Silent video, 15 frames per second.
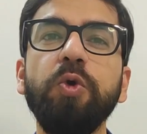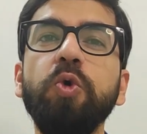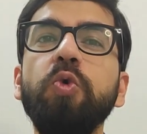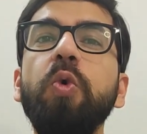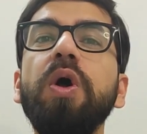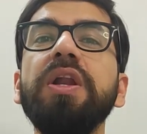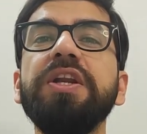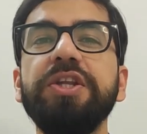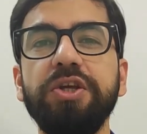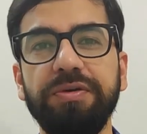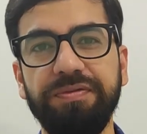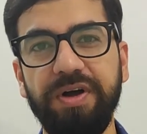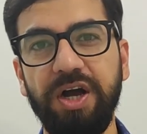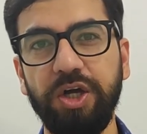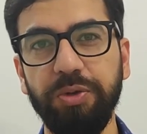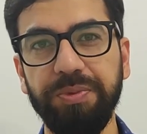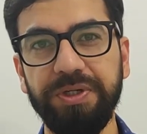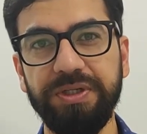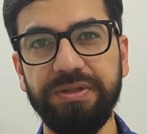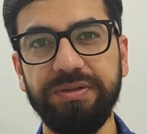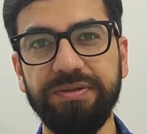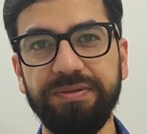Quality of
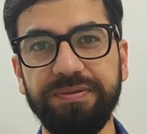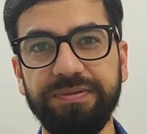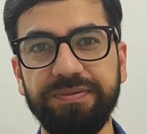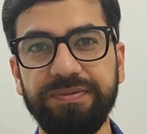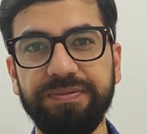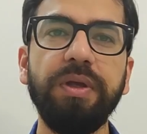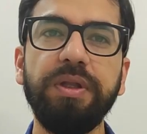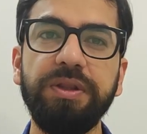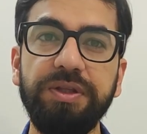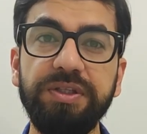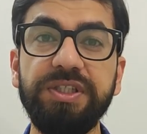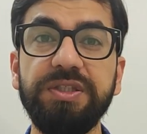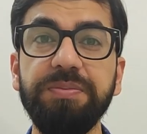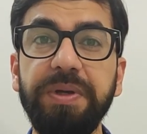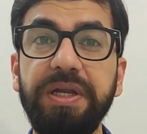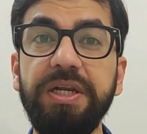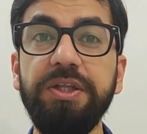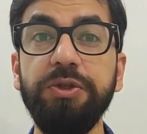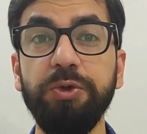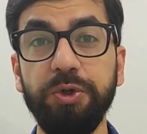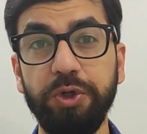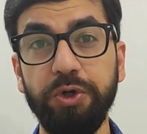argument. This is mainly
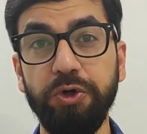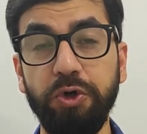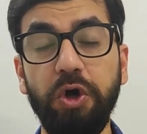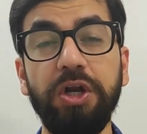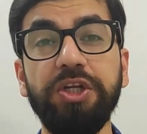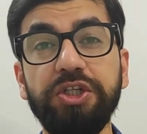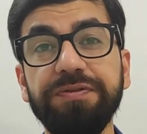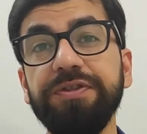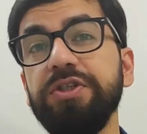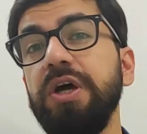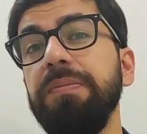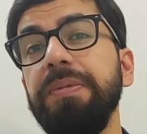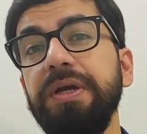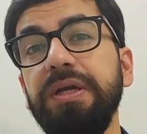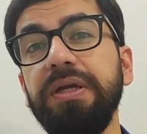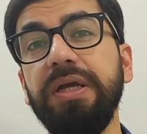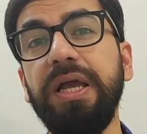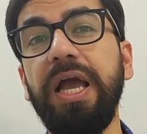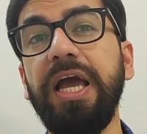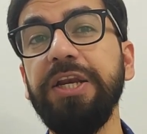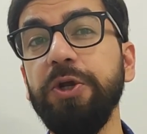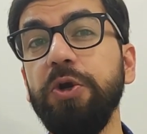through your knowledge of the topic
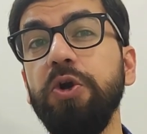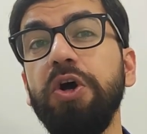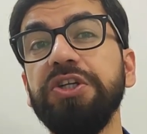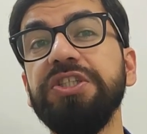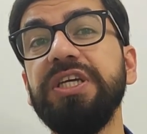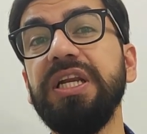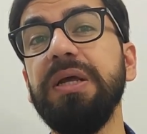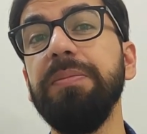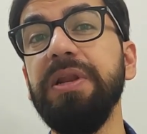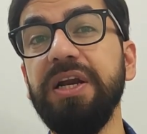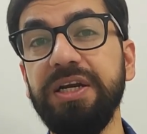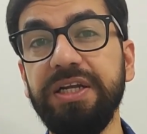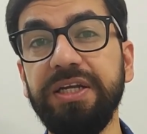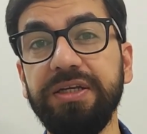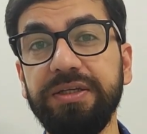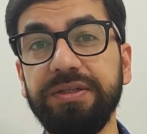and your logical ability.